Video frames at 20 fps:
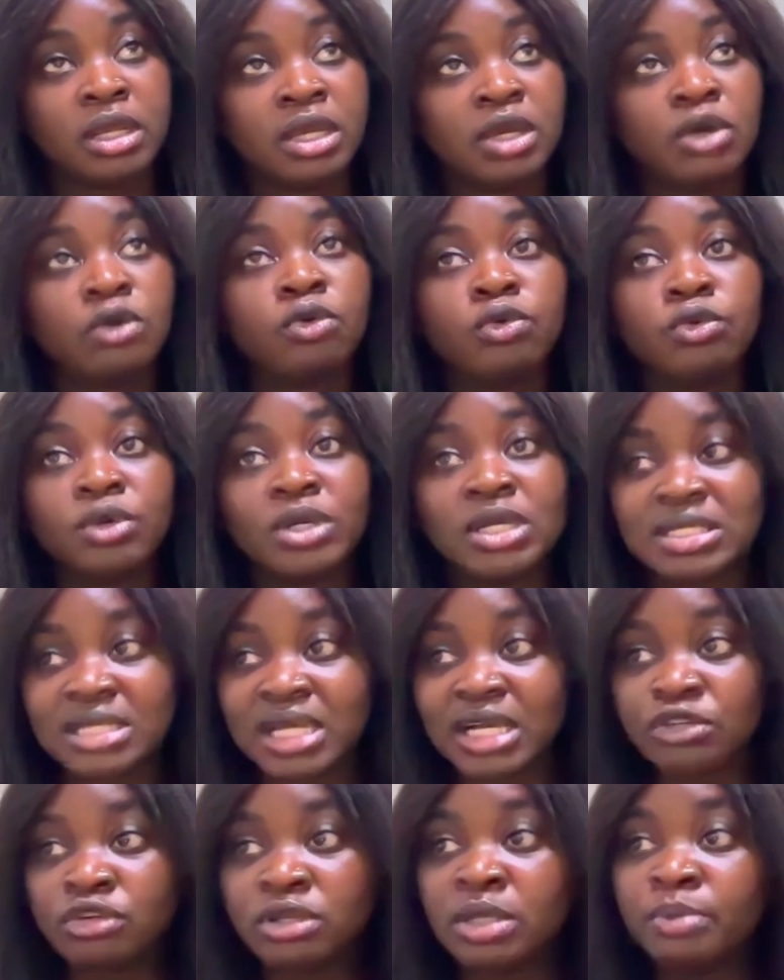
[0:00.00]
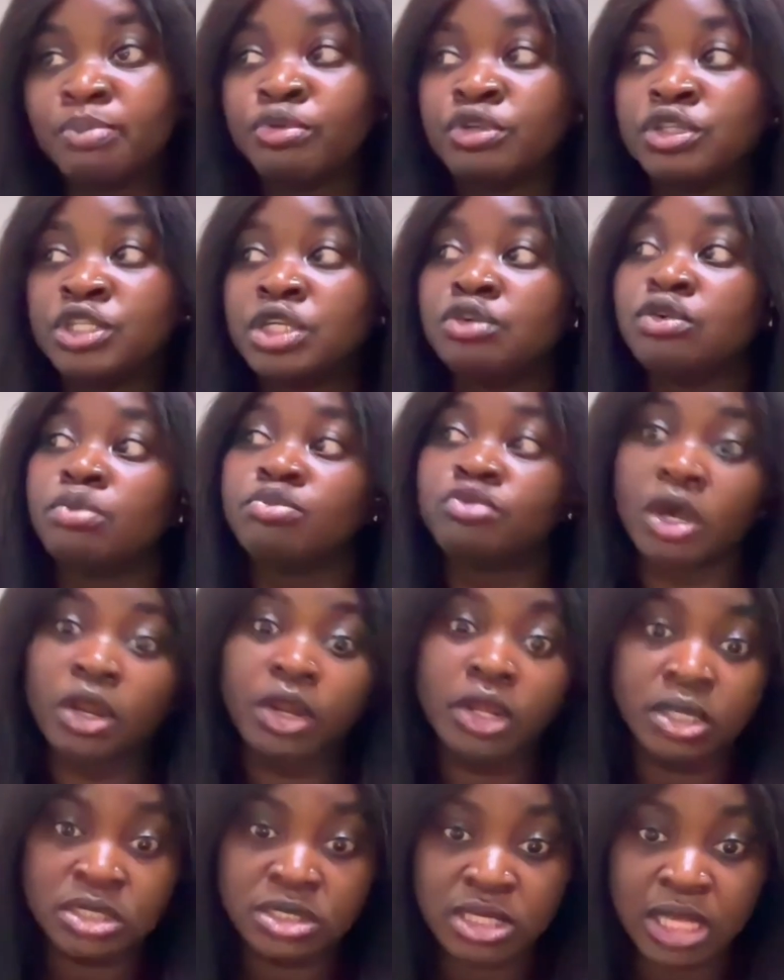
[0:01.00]
who is actually pushing your
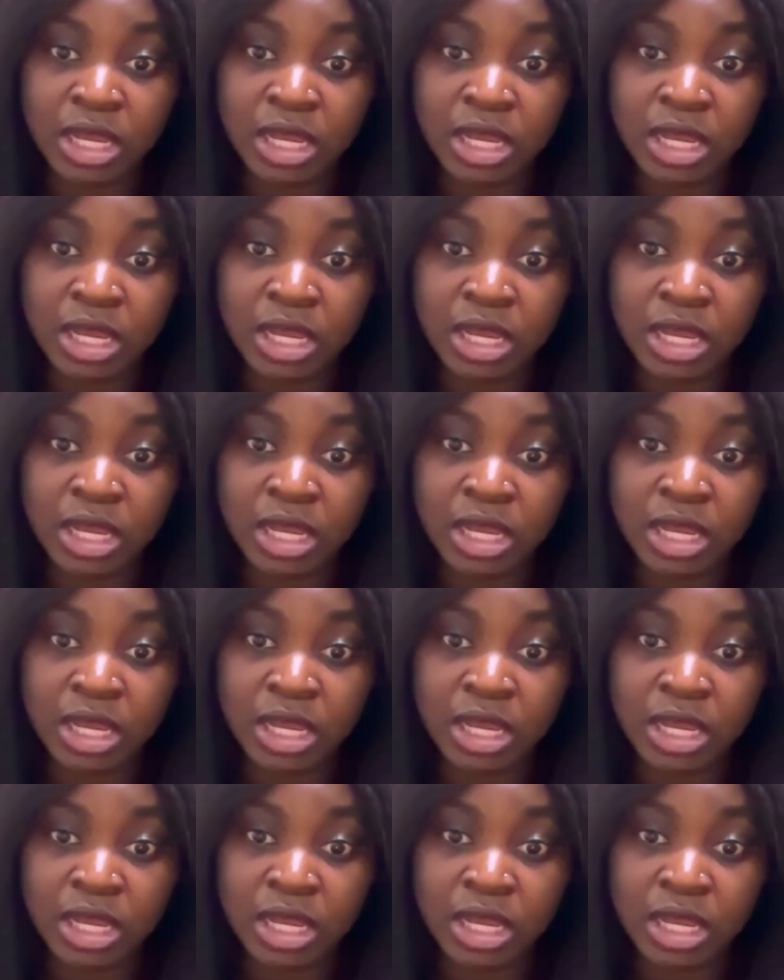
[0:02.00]
products